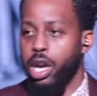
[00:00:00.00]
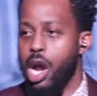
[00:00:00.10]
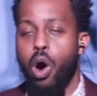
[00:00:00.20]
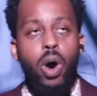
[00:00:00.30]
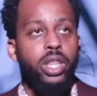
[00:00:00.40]

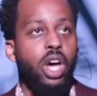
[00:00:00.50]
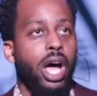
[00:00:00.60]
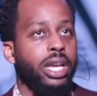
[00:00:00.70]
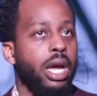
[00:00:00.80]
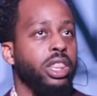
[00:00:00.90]
Noah
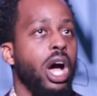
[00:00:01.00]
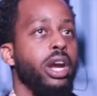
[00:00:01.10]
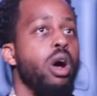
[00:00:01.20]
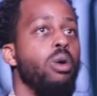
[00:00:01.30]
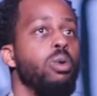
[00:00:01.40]
thought, they
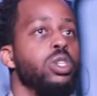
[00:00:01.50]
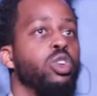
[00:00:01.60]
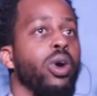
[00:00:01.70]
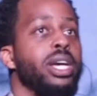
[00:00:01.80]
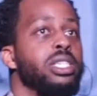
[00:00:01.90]
thought Noah
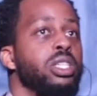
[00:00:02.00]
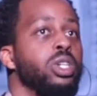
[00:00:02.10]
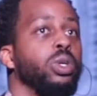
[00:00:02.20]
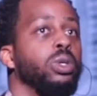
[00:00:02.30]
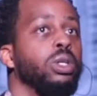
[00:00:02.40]
was crazy
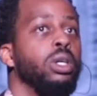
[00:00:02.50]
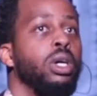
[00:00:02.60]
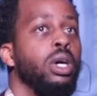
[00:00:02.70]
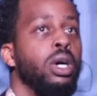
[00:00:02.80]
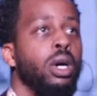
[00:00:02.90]
too.
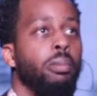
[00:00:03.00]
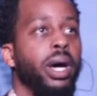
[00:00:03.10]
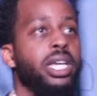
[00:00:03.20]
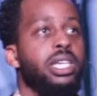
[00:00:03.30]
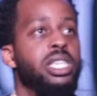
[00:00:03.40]

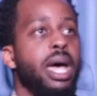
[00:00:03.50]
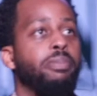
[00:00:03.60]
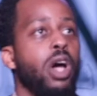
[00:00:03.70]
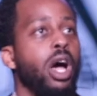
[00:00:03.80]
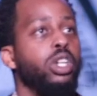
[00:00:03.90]
But he
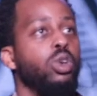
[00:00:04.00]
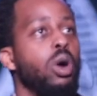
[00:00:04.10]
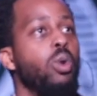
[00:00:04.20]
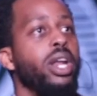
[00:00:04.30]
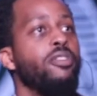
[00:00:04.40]
stepped on
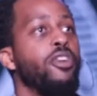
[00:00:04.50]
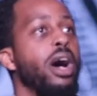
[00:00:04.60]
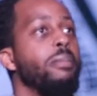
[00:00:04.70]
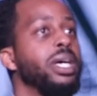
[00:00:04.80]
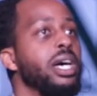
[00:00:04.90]
doing what he
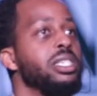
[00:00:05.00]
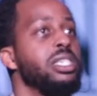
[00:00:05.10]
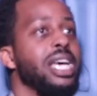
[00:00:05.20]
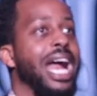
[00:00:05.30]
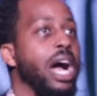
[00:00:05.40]
felt because
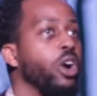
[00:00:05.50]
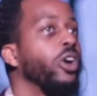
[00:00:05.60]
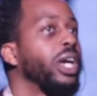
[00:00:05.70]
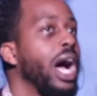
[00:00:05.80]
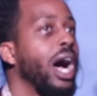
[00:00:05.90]
he said, I
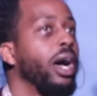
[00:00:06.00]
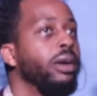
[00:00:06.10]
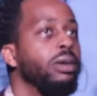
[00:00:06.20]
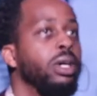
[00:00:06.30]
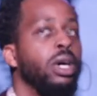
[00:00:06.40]
heard God.